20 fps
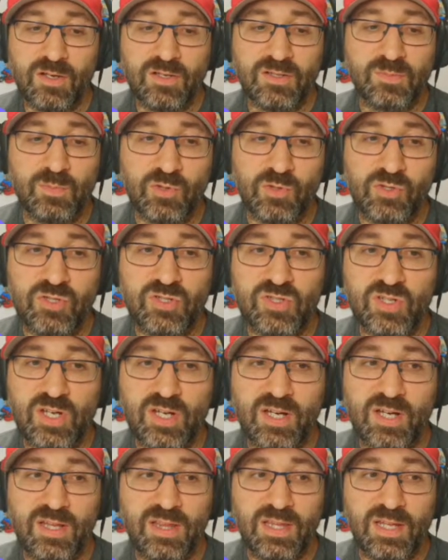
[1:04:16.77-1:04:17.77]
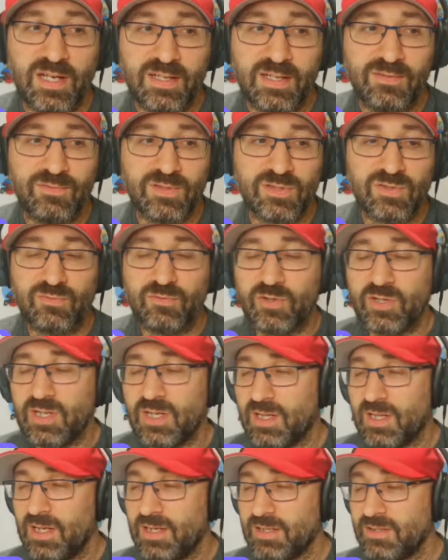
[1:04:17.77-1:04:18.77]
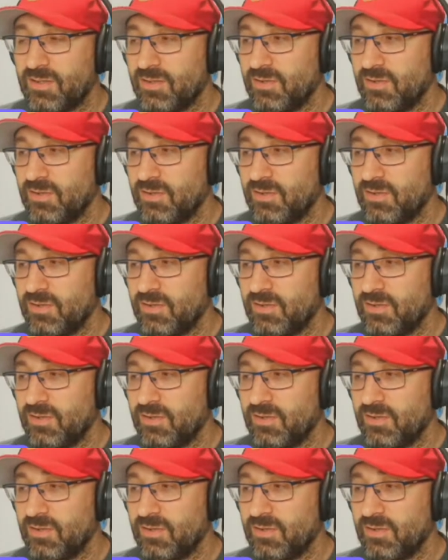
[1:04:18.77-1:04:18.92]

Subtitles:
as much as I like this rookie class